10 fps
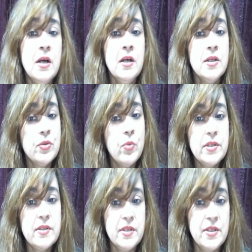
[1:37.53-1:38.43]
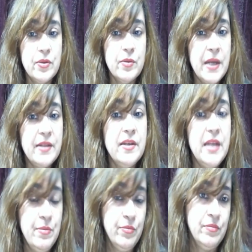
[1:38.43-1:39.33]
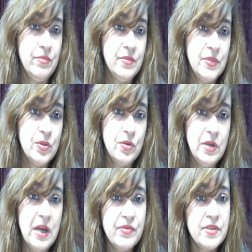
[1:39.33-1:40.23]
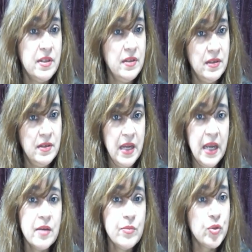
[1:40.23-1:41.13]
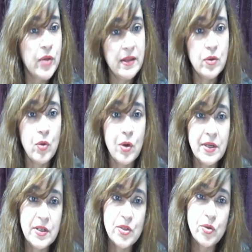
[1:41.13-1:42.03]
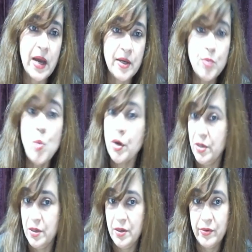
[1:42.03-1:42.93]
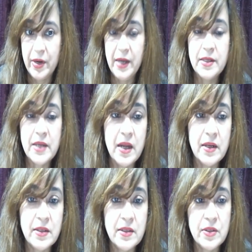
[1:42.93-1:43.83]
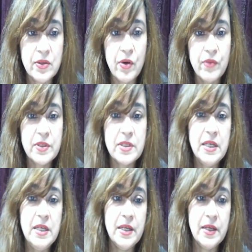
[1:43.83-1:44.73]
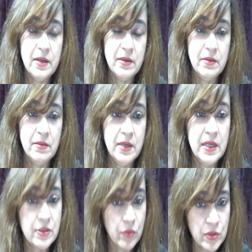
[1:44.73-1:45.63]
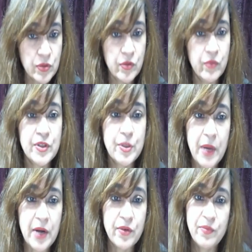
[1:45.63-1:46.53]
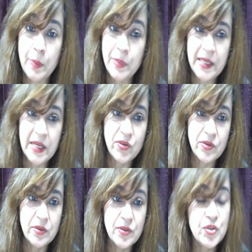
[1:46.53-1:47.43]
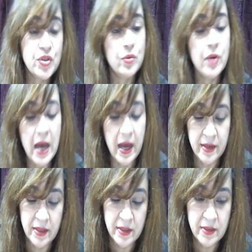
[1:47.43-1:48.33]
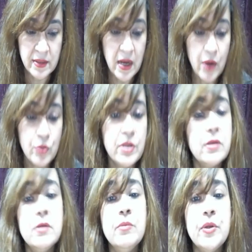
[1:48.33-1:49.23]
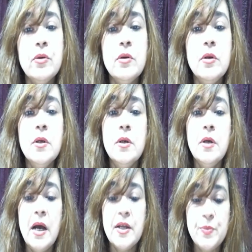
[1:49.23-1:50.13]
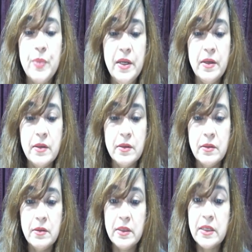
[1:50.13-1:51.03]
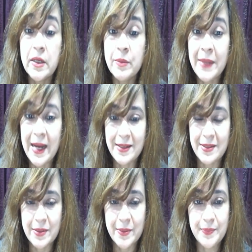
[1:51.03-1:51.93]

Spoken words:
So what is it, by the name? So Luft and Ingham together called it a Johari model, right? And obviously it also was a part of publication. Johari is how the term, has been termed as.